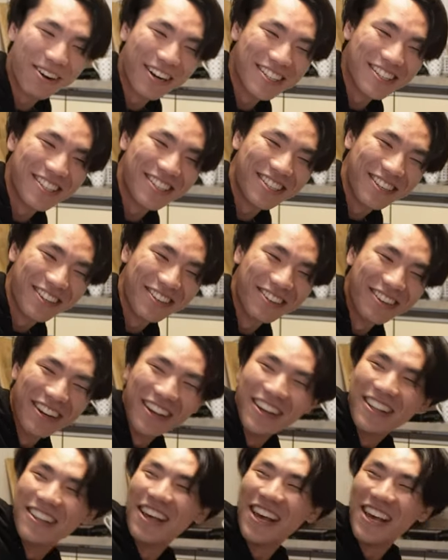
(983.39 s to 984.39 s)

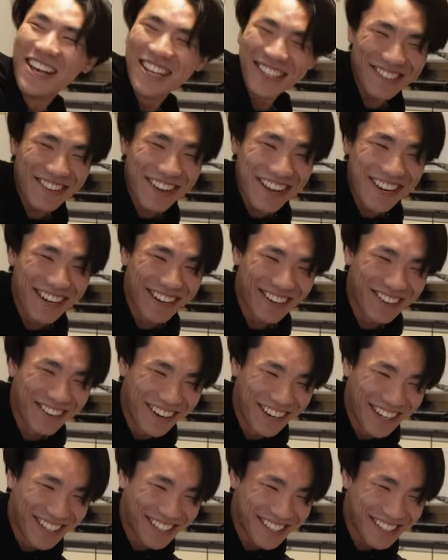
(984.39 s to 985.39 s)
to. this man here
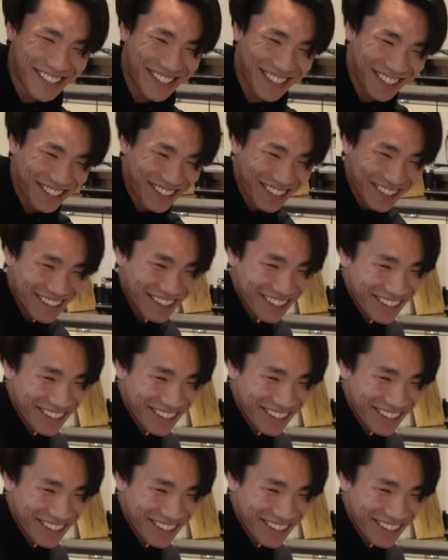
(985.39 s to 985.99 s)
wants to.